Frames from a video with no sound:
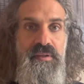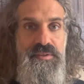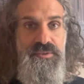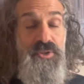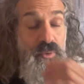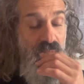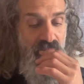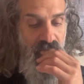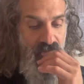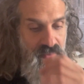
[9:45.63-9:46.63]
So,
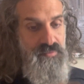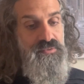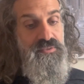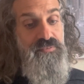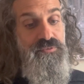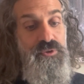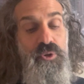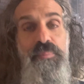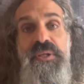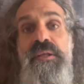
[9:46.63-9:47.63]
if you
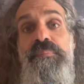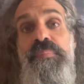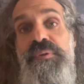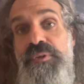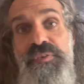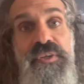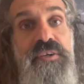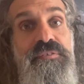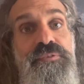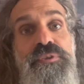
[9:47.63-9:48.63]
open up
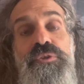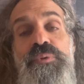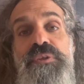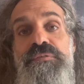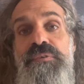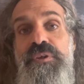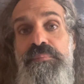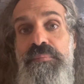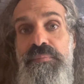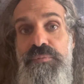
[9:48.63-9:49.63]
yourself to the twin
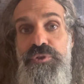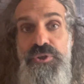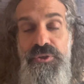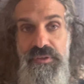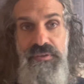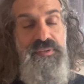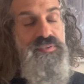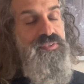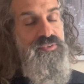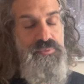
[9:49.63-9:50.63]
flame journey,
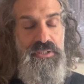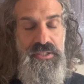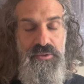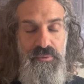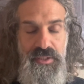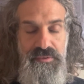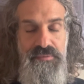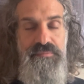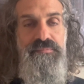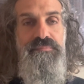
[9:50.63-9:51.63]
this is really great.
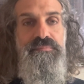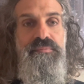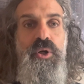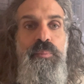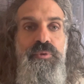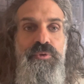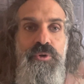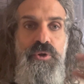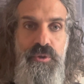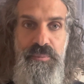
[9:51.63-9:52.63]

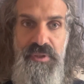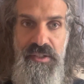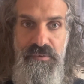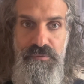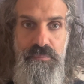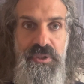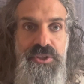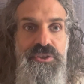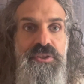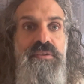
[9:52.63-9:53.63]
Absorb the
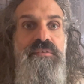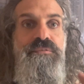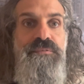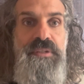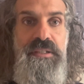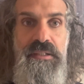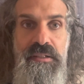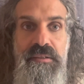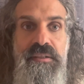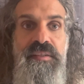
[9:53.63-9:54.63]
information,
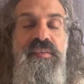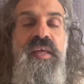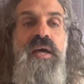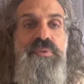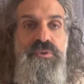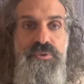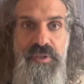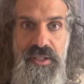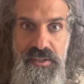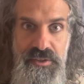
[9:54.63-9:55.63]
feel and tap into
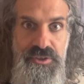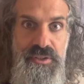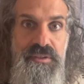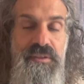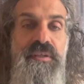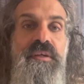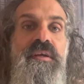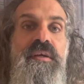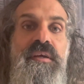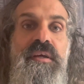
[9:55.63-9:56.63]
the energy.
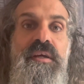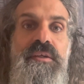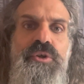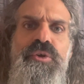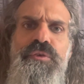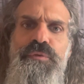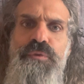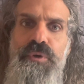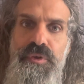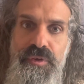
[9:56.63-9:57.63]
Don't
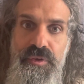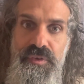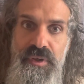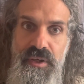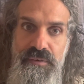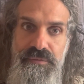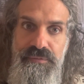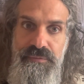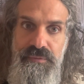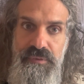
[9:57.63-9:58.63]
force yourself
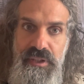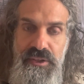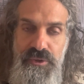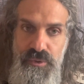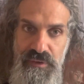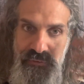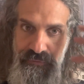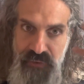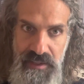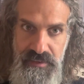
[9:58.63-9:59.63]
into the
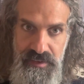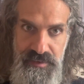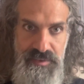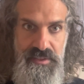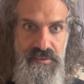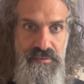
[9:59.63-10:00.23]
fantasy